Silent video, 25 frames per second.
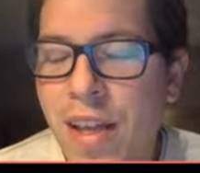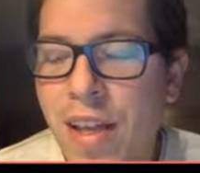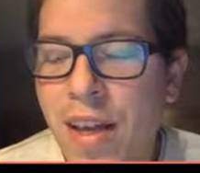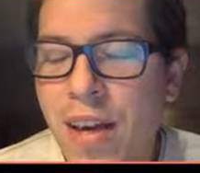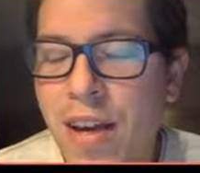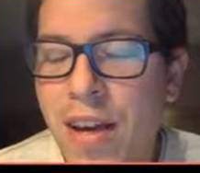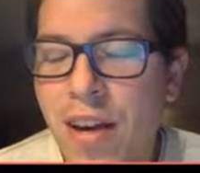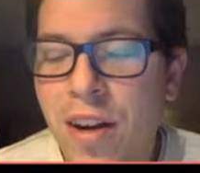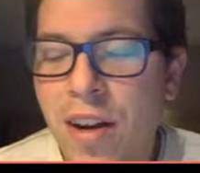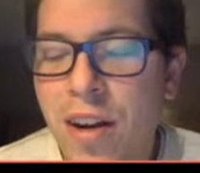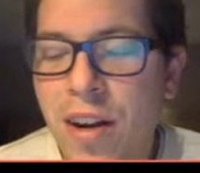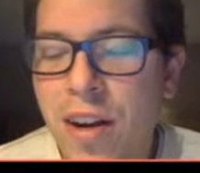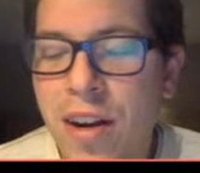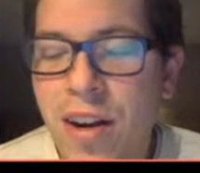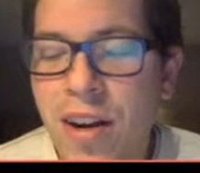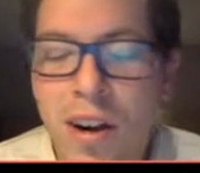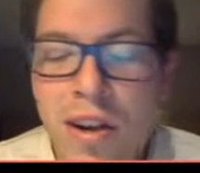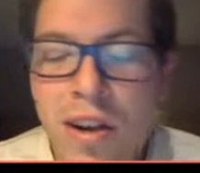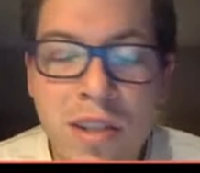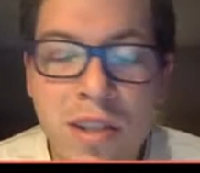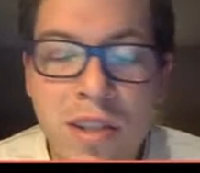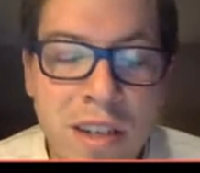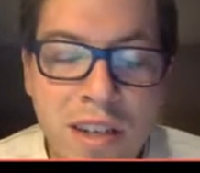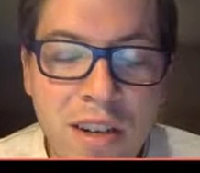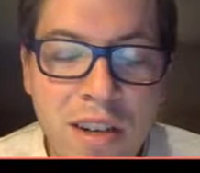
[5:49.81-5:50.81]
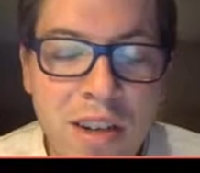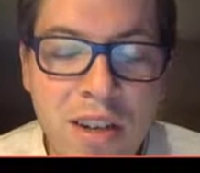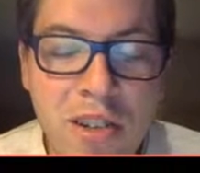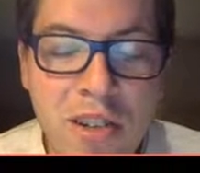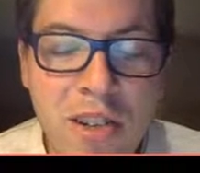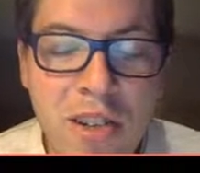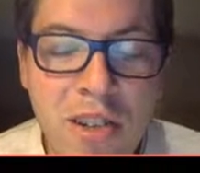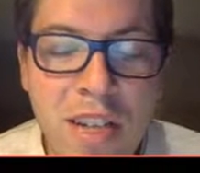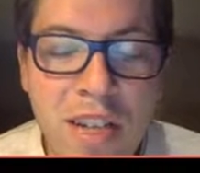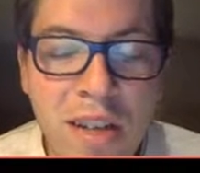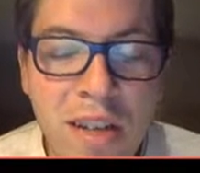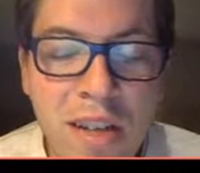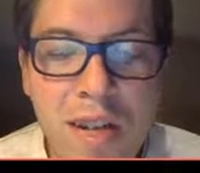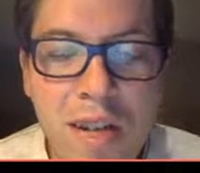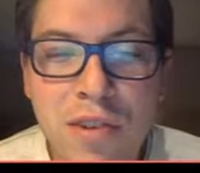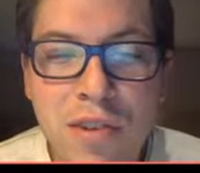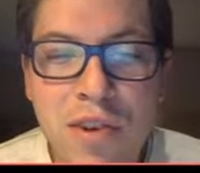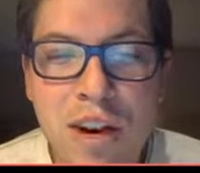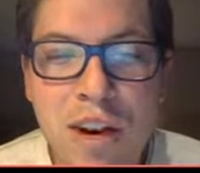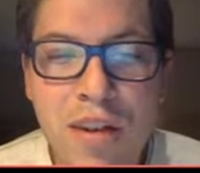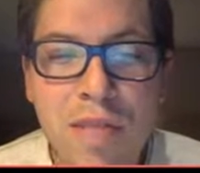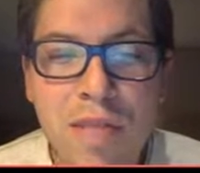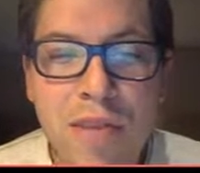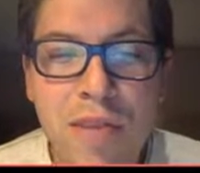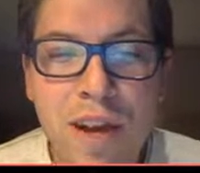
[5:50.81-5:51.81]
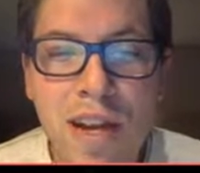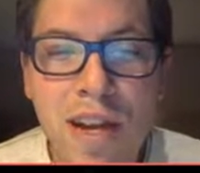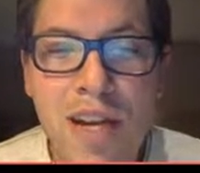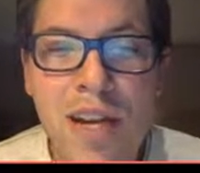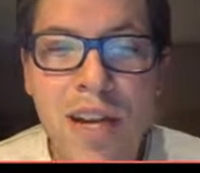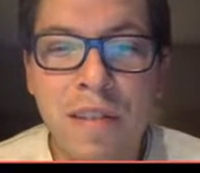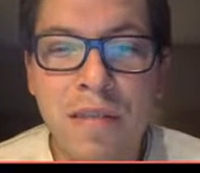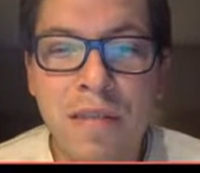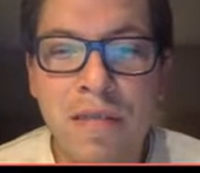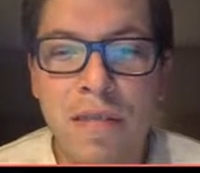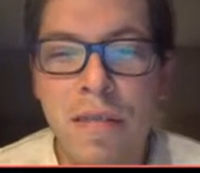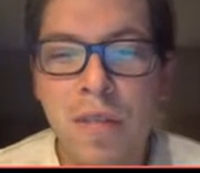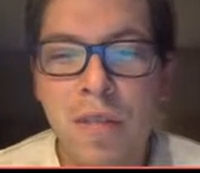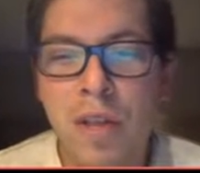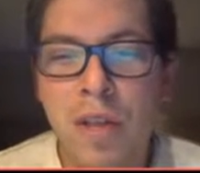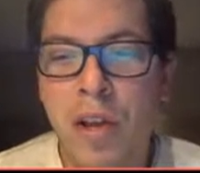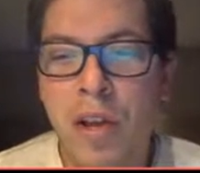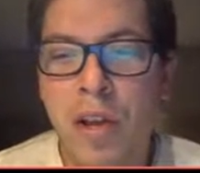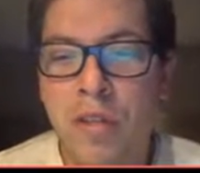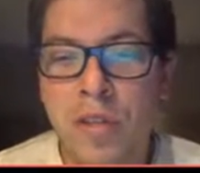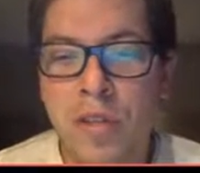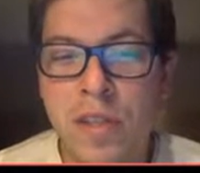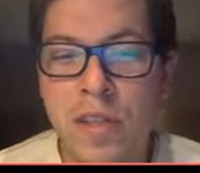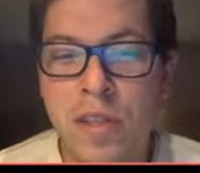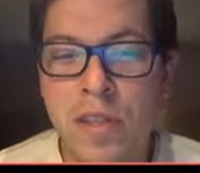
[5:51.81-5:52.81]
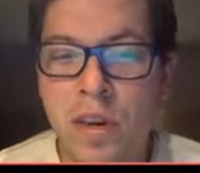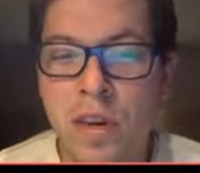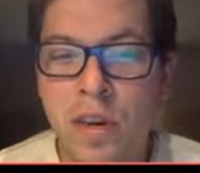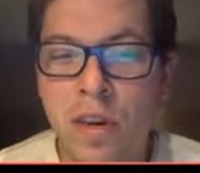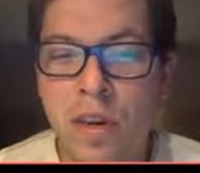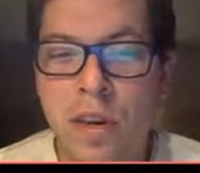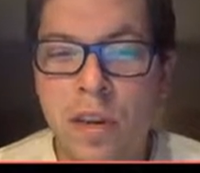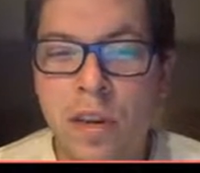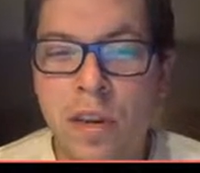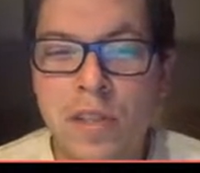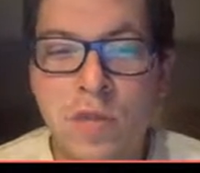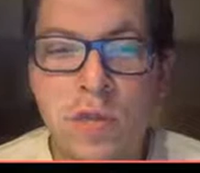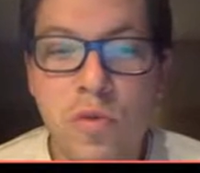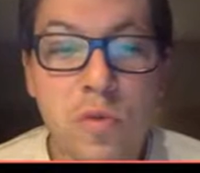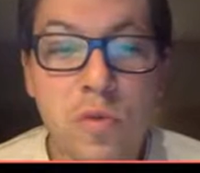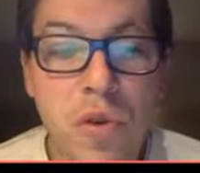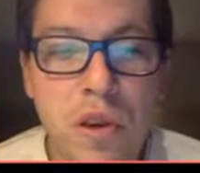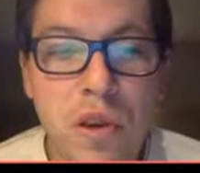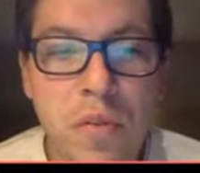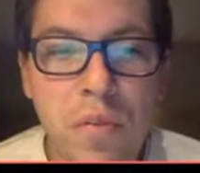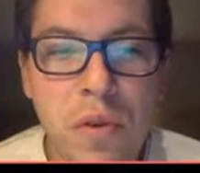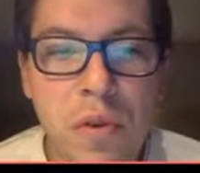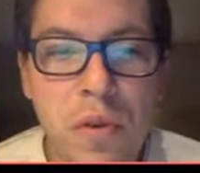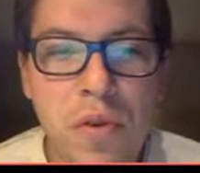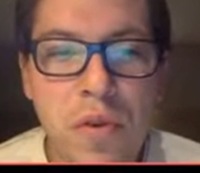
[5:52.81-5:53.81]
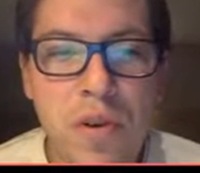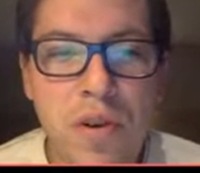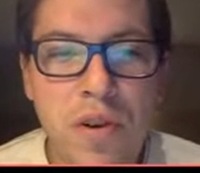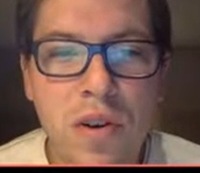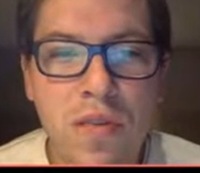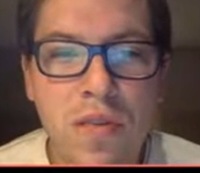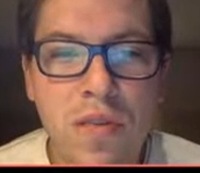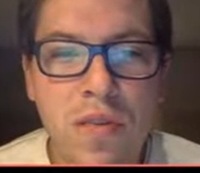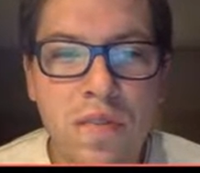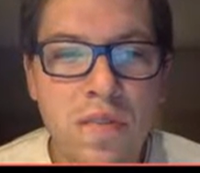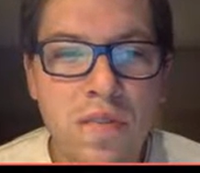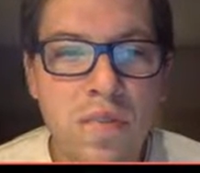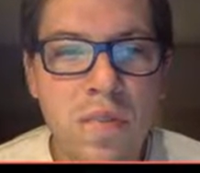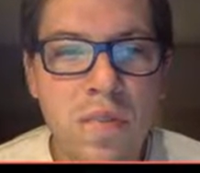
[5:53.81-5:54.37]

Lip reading: our technology staff to try and find if it was done on a school computer?